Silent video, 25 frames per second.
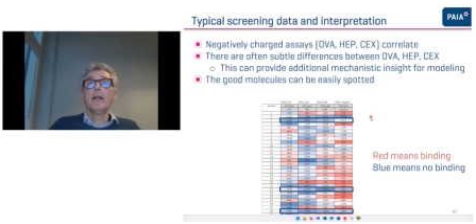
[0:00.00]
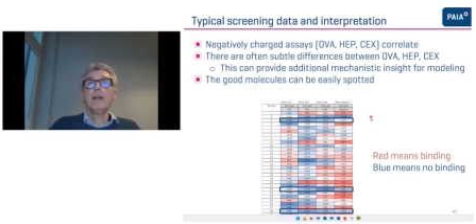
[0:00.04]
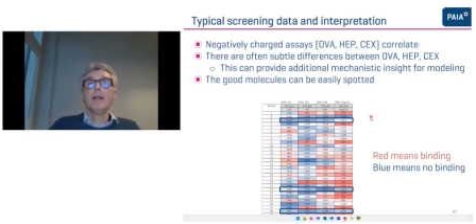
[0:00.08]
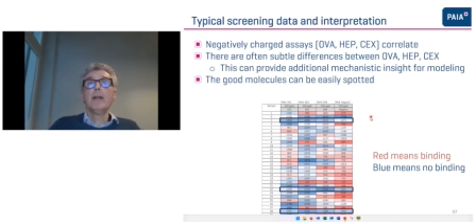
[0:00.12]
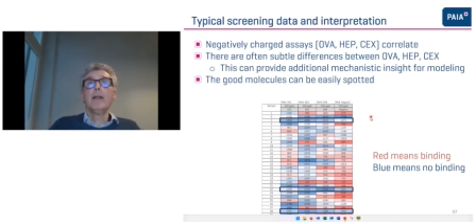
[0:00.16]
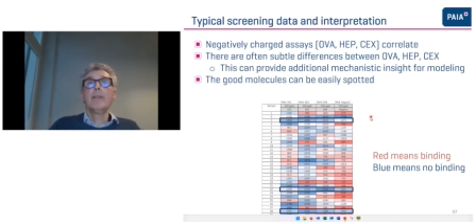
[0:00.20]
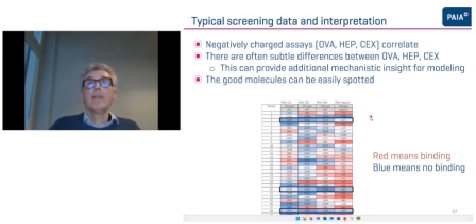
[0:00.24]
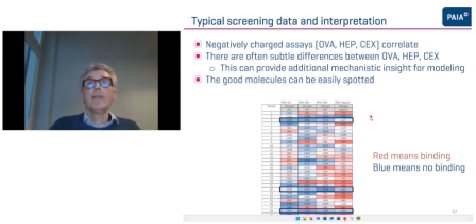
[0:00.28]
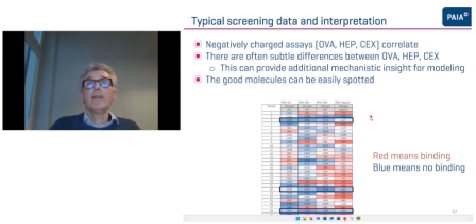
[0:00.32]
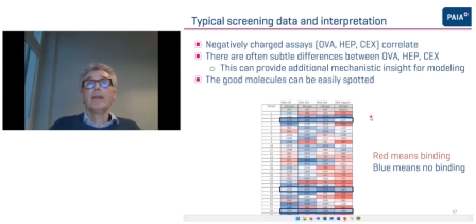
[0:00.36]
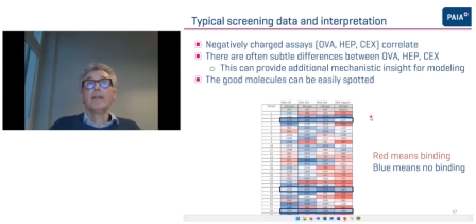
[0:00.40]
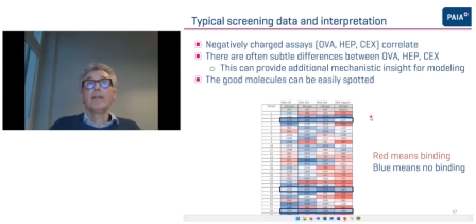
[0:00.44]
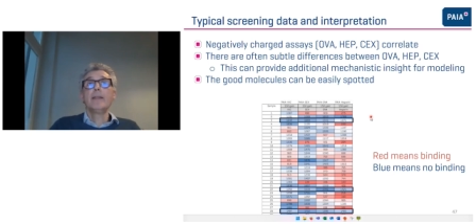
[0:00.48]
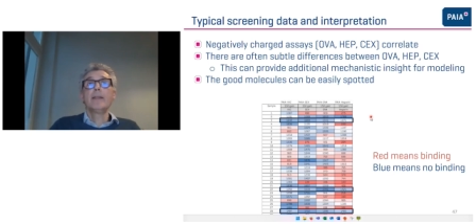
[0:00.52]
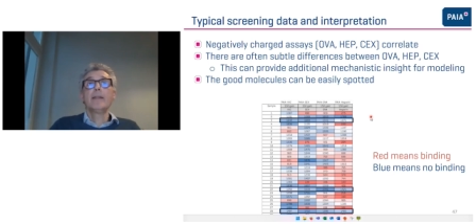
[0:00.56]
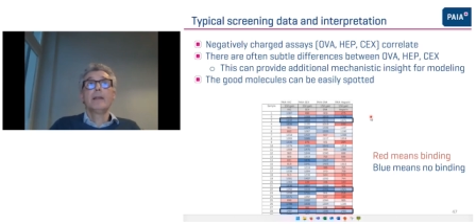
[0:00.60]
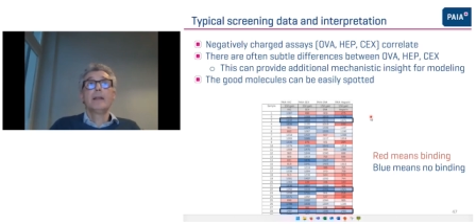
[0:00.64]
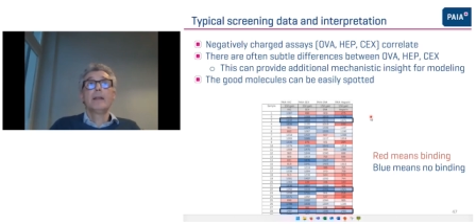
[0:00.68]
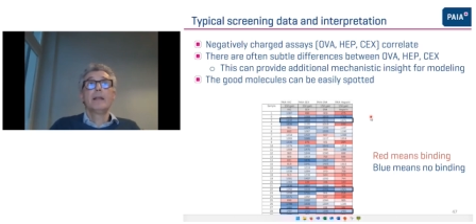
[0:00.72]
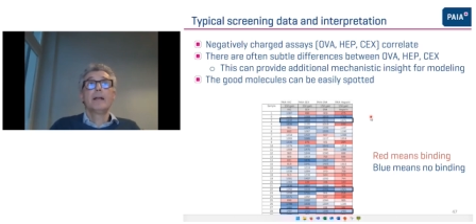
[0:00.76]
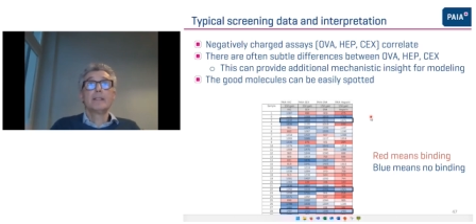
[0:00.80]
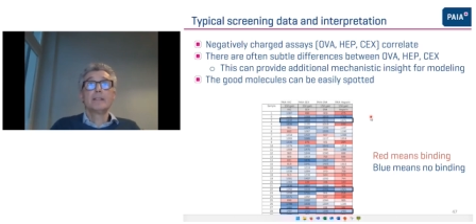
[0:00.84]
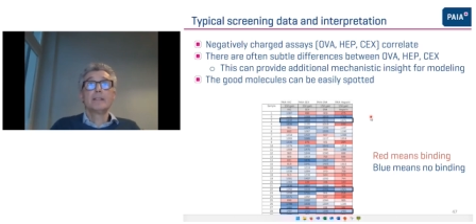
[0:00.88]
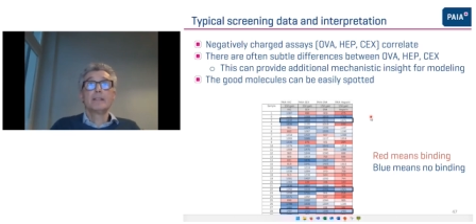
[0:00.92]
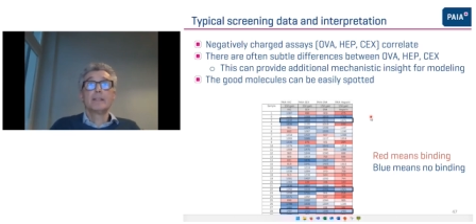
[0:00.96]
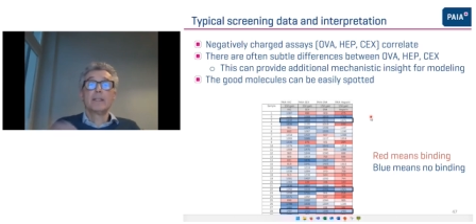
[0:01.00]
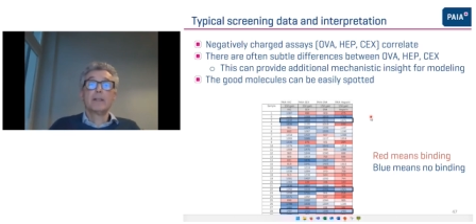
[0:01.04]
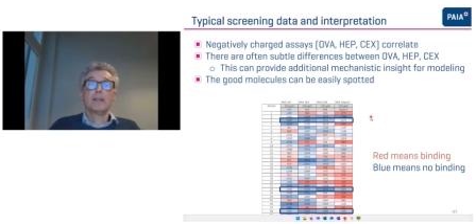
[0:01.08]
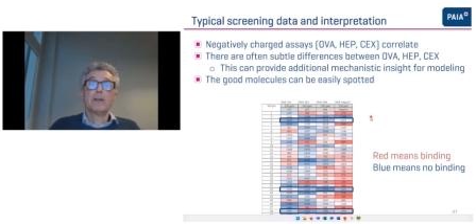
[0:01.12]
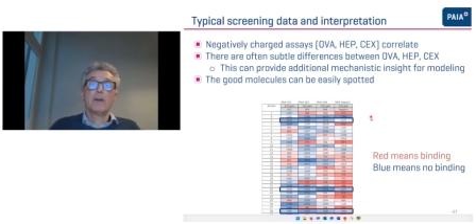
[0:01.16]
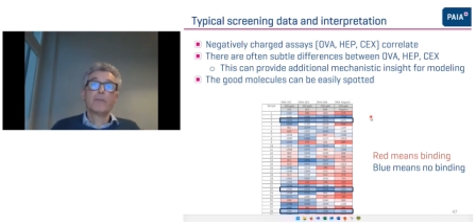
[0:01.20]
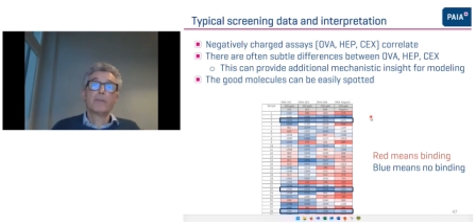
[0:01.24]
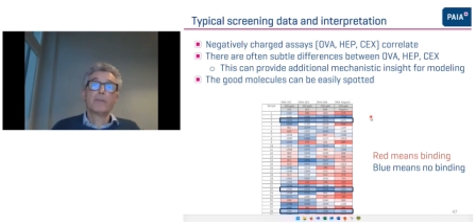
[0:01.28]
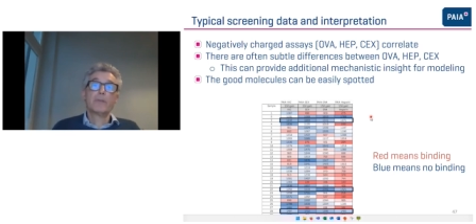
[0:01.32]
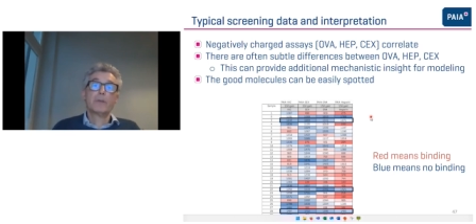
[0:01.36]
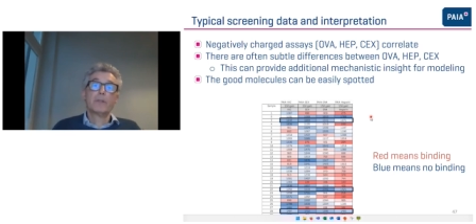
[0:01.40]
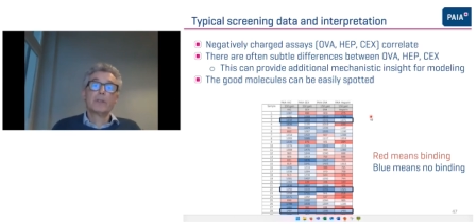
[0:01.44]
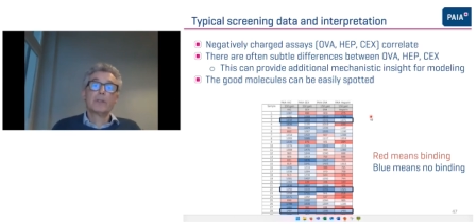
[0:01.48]
And then last thing,
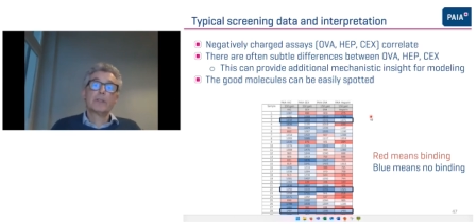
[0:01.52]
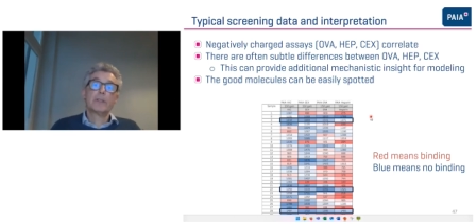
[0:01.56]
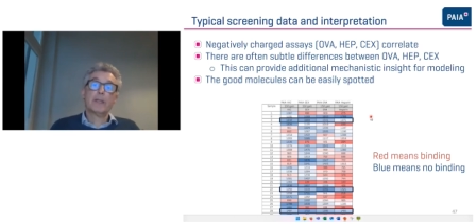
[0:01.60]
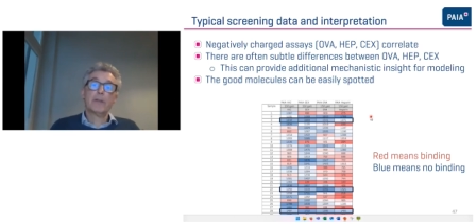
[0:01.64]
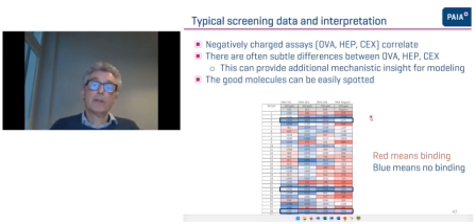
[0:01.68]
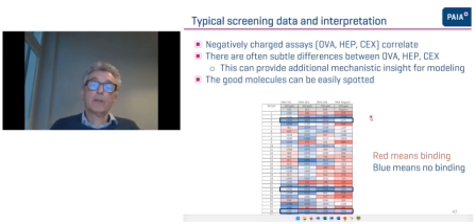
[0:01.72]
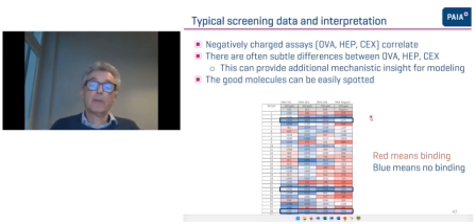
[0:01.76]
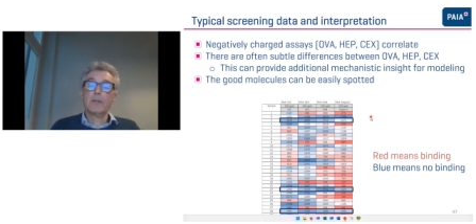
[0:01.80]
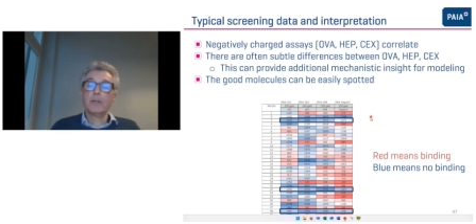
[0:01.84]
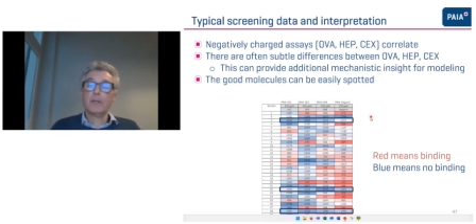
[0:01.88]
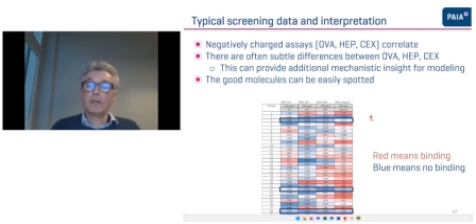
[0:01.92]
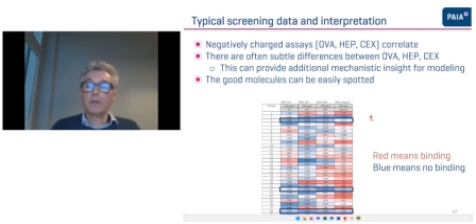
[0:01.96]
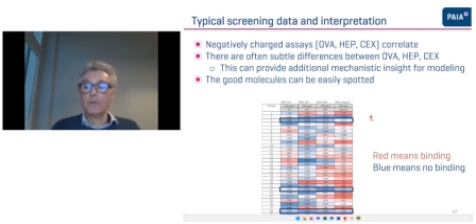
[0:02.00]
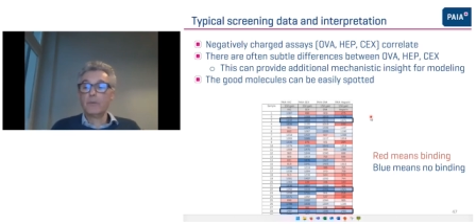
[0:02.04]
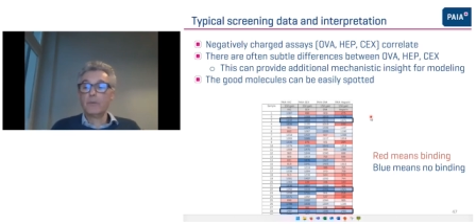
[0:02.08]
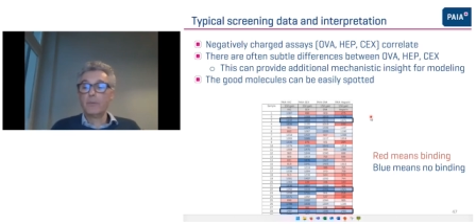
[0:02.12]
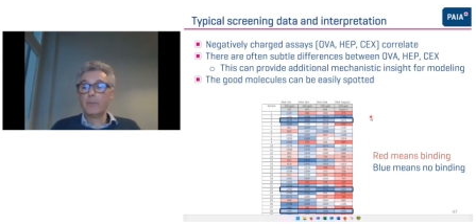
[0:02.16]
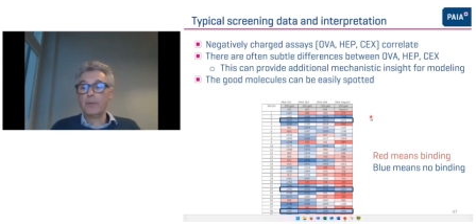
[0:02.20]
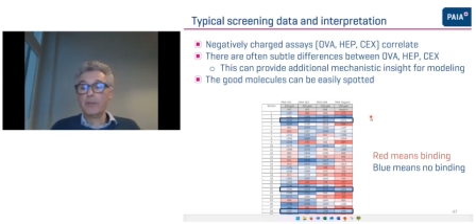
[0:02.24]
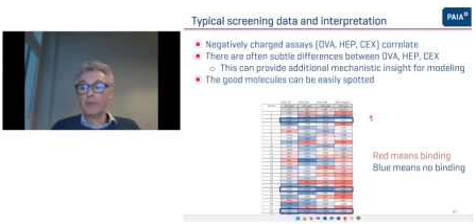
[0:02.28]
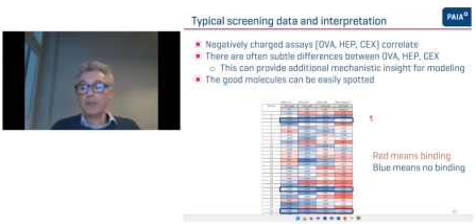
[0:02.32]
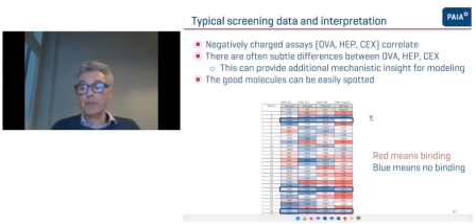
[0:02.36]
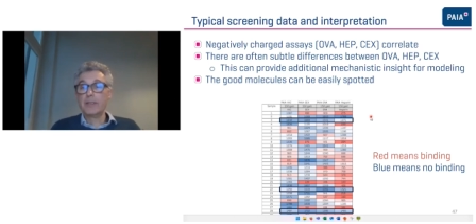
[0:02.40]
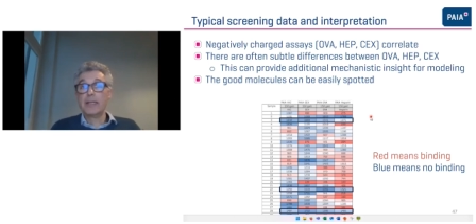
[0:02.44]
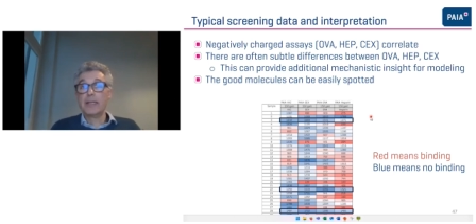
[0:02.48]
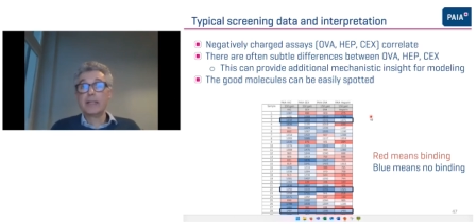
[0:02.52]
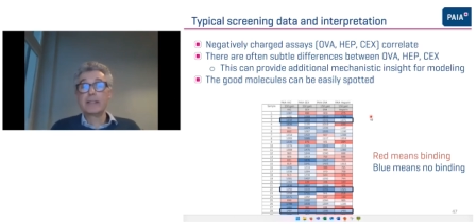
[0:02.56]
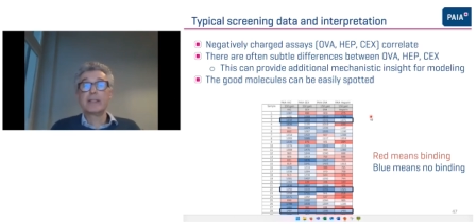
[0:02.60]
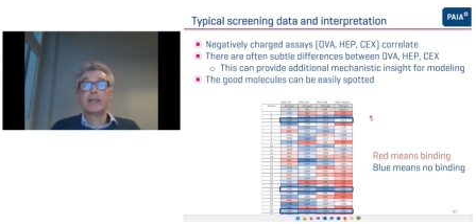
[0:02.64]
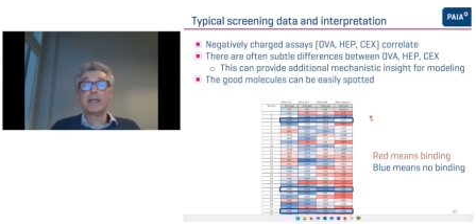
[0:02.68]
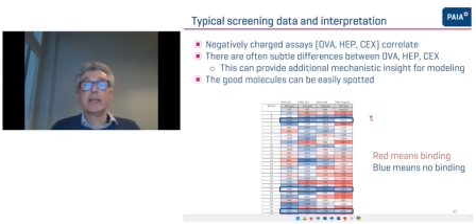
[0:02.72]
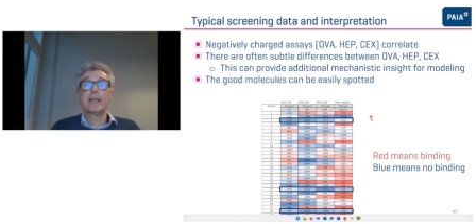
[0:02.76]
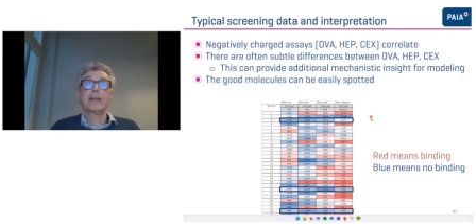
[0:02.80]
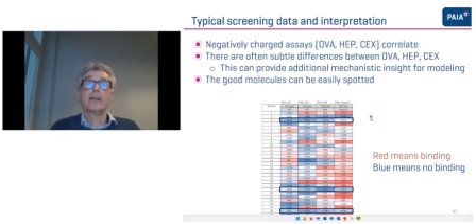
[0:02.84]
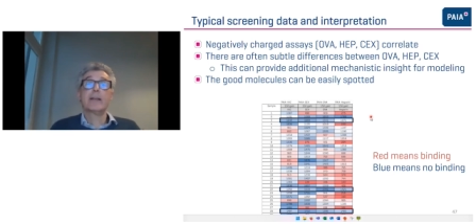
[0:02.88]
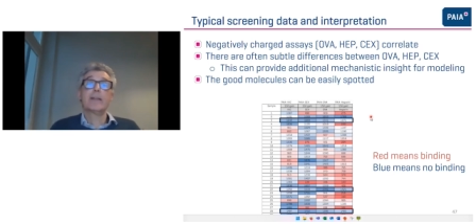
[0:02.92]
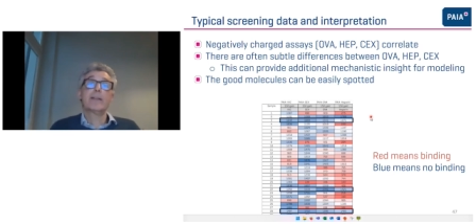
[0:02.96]
of course, that you can do with this assay,